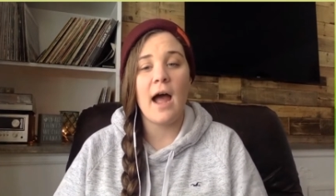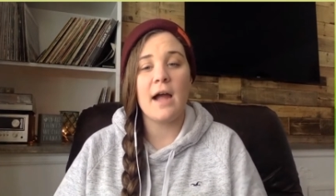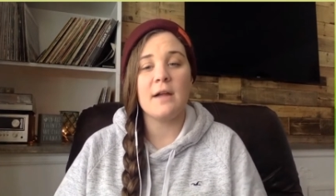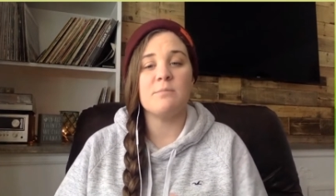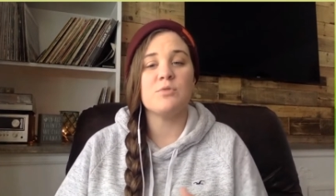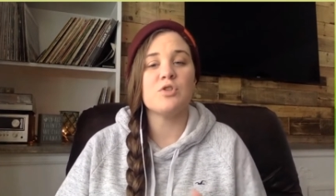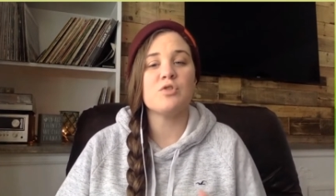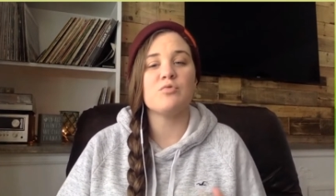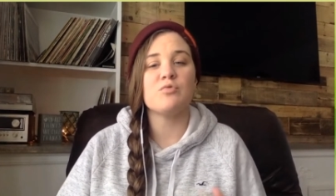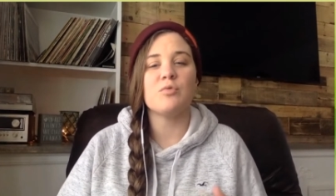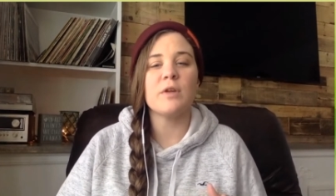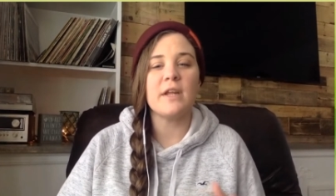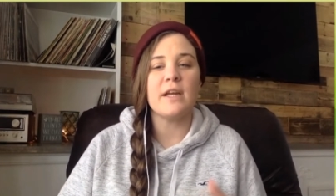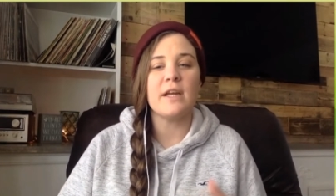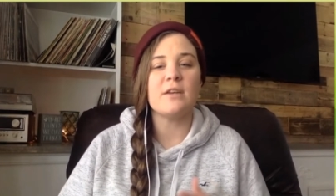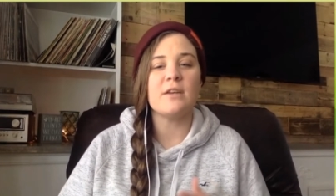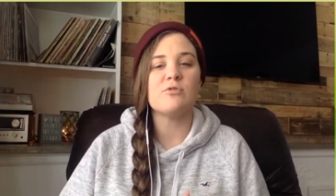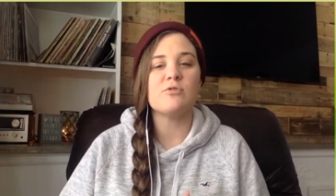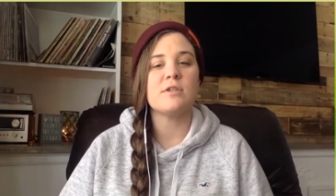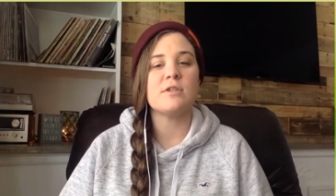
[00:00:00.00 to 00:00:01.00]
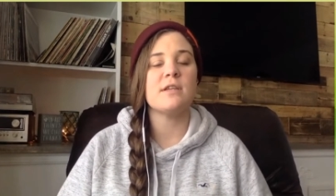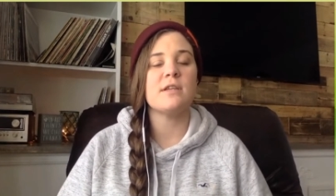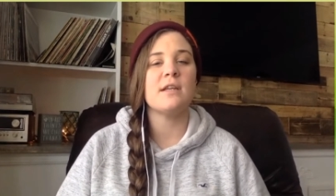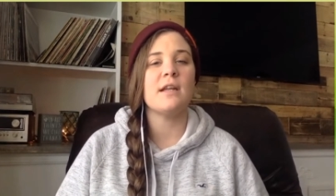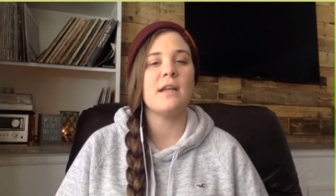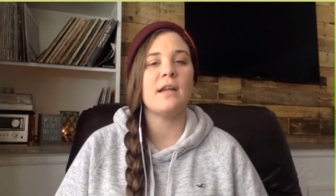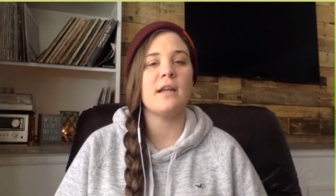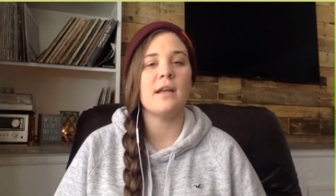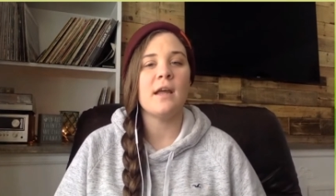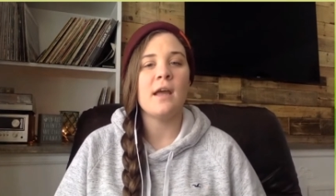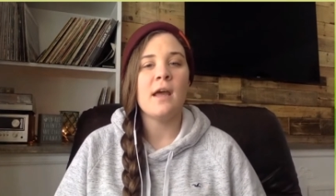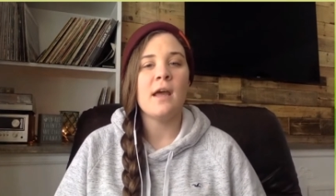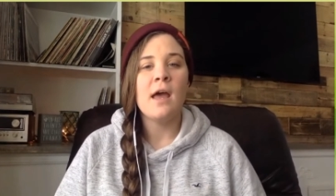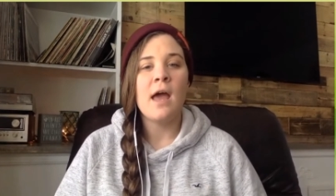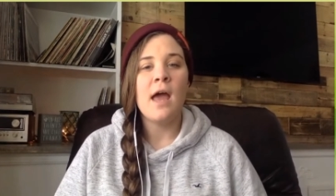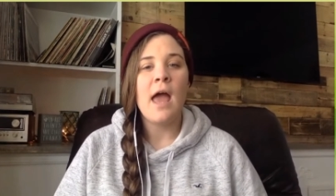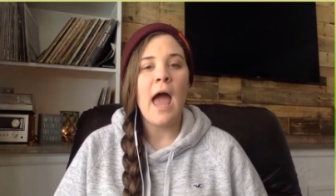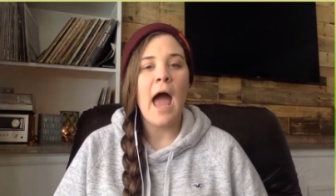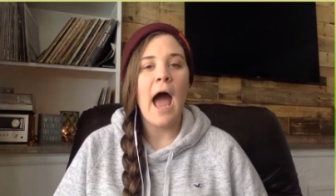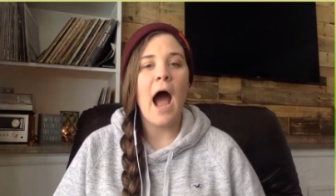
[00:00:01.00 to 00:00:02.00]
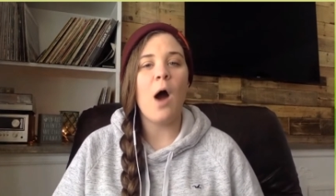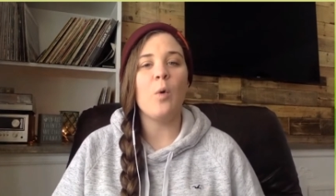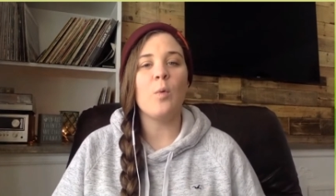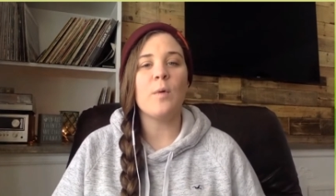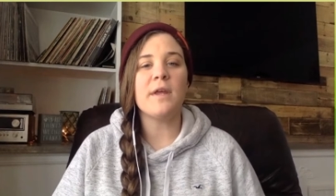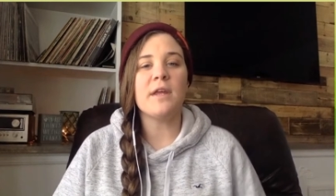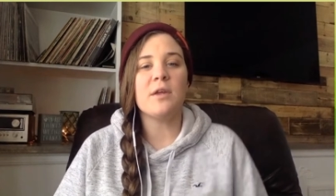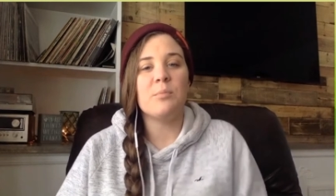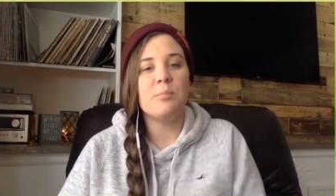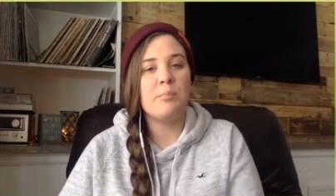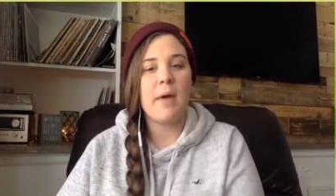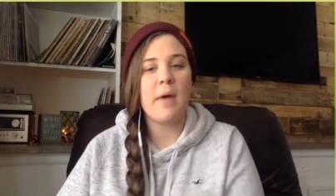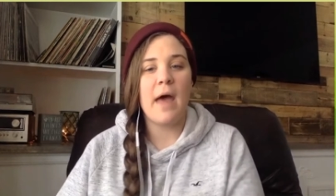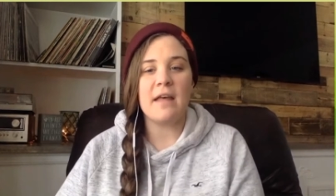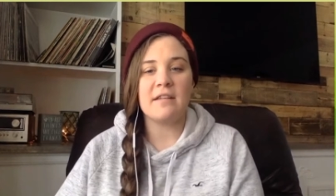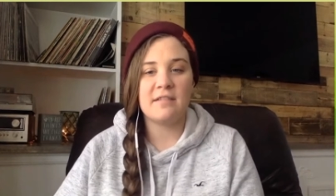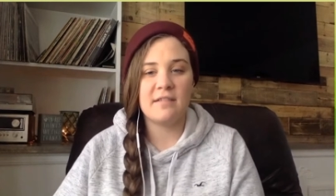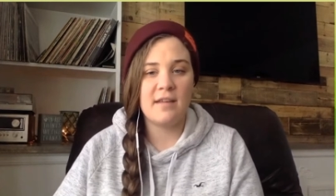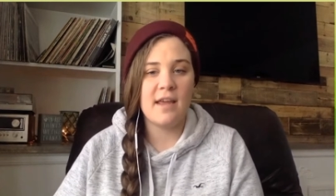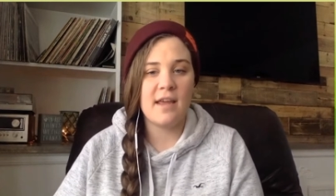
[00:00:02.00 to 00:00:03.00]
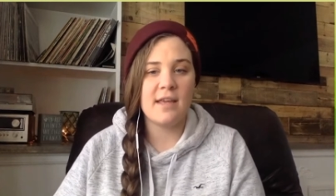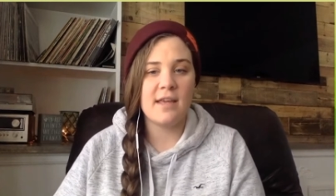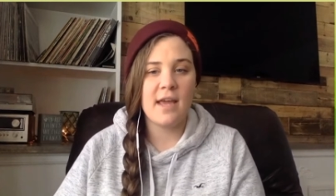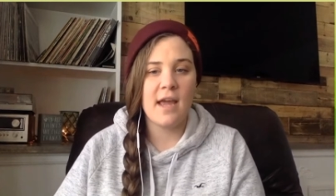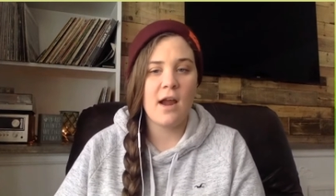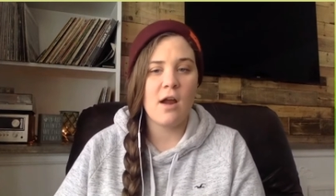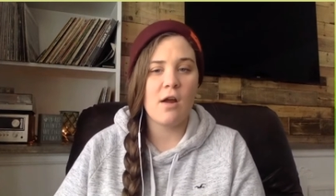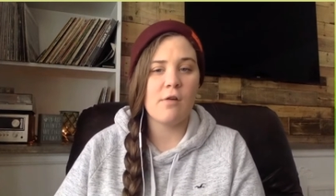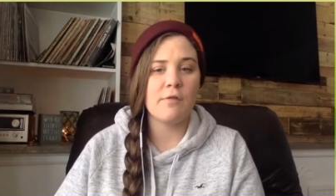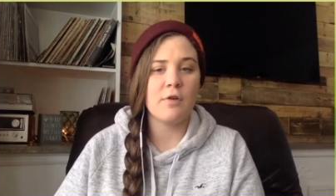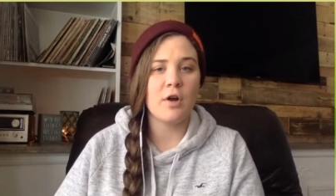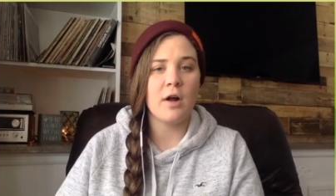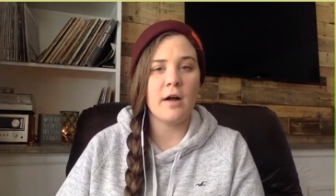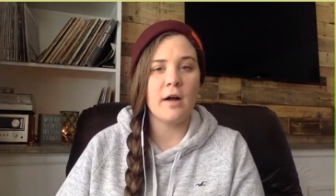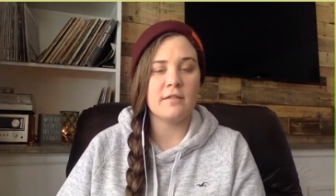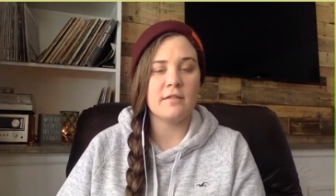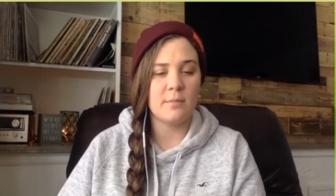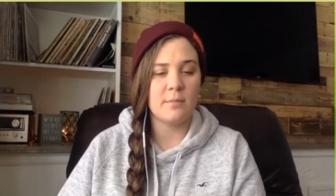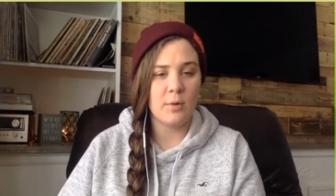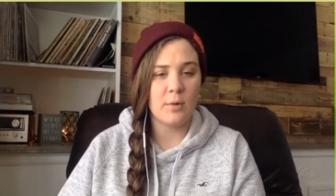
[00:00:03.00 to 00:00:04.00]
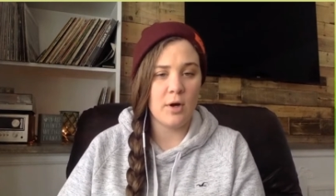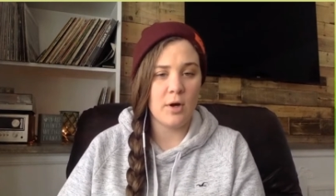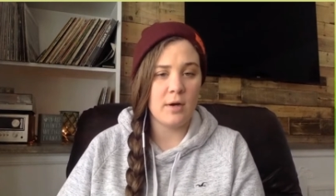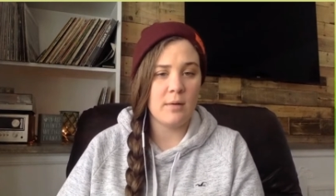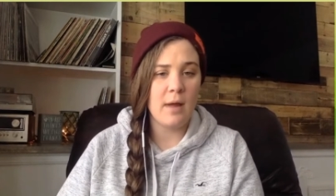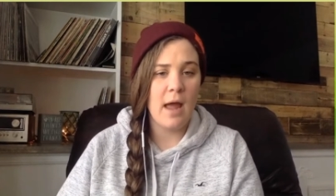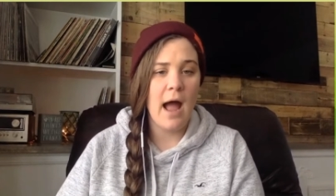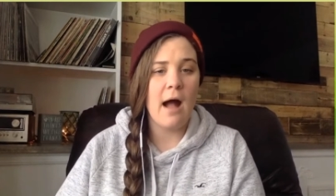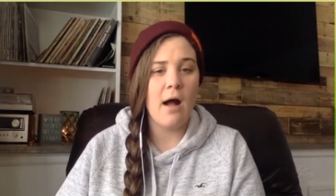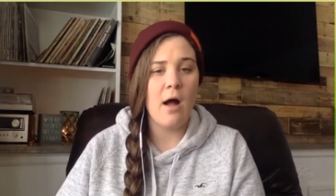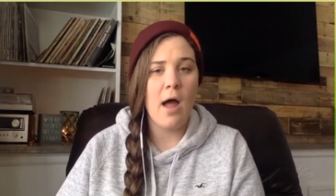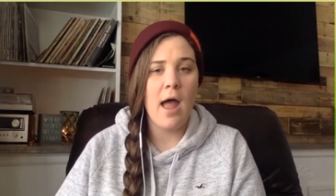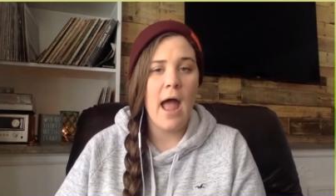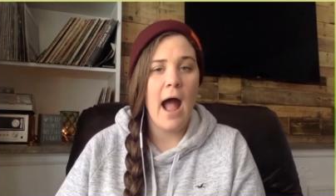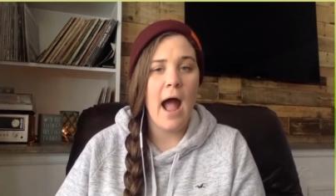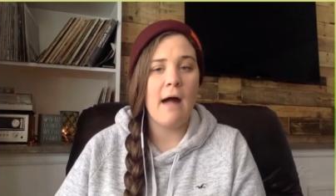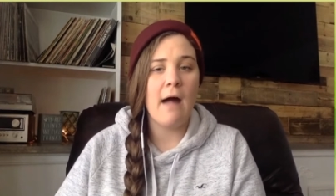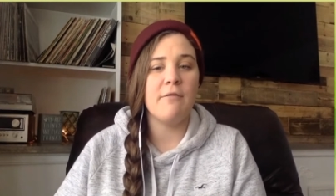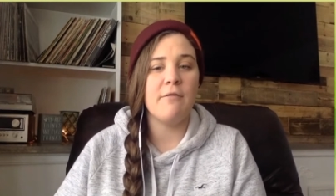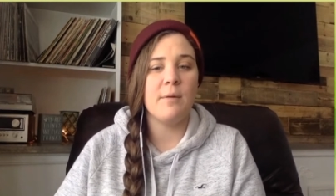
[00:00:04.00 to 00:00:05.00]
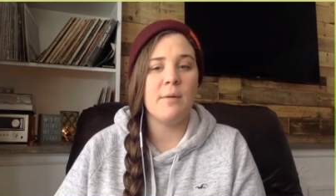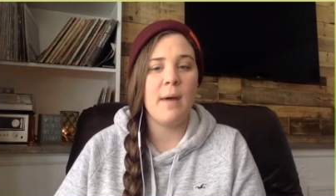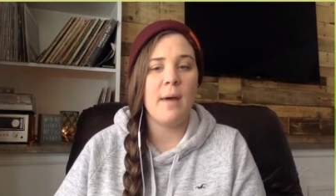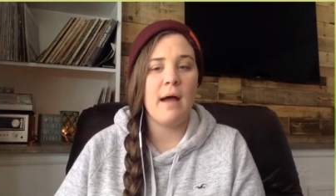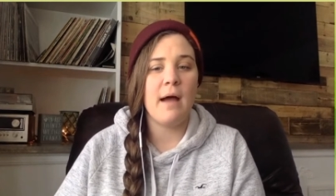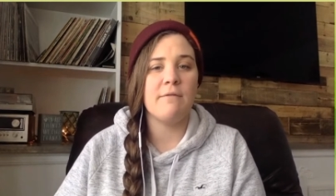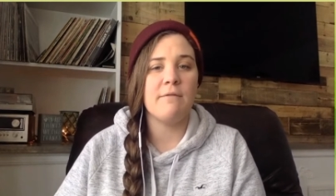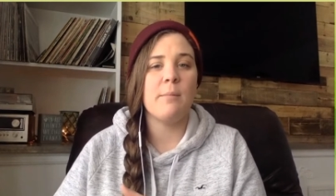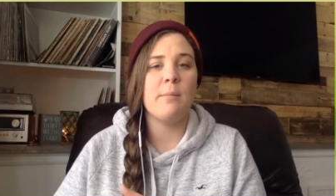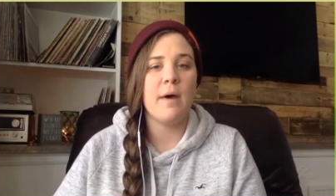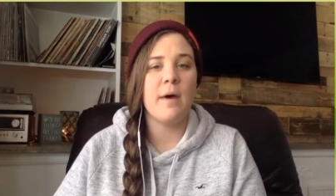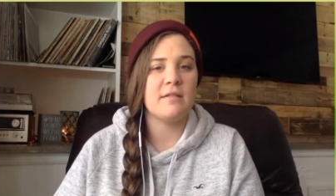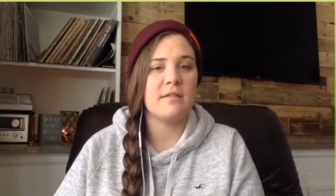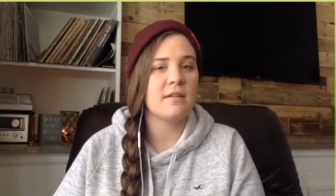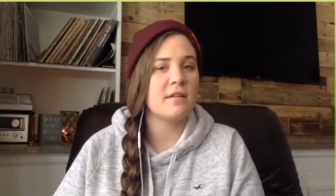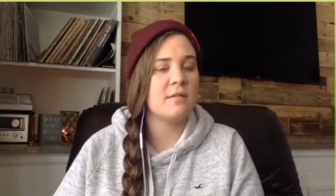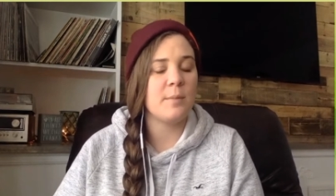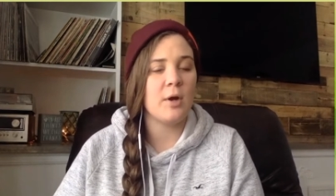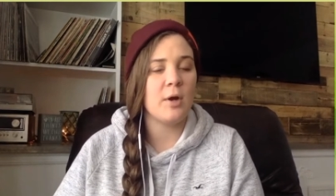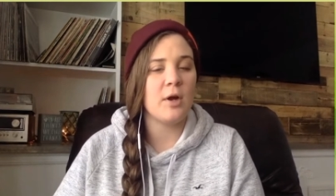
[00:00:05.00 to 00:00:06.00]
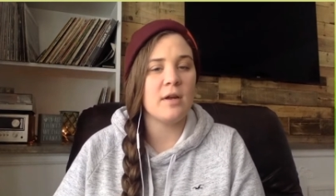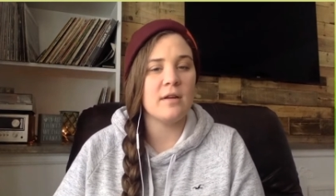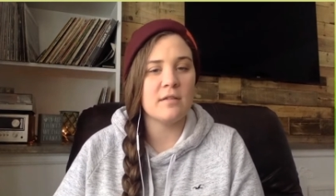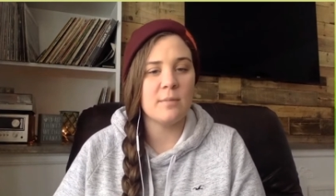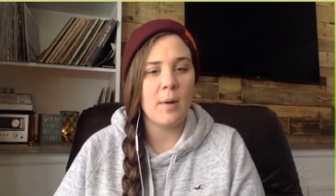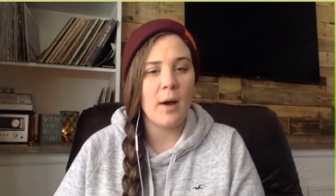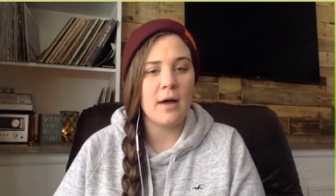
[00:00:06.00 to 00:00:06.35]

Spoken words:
I'm just really interested in how we can best take care of your customer and have them have the best experience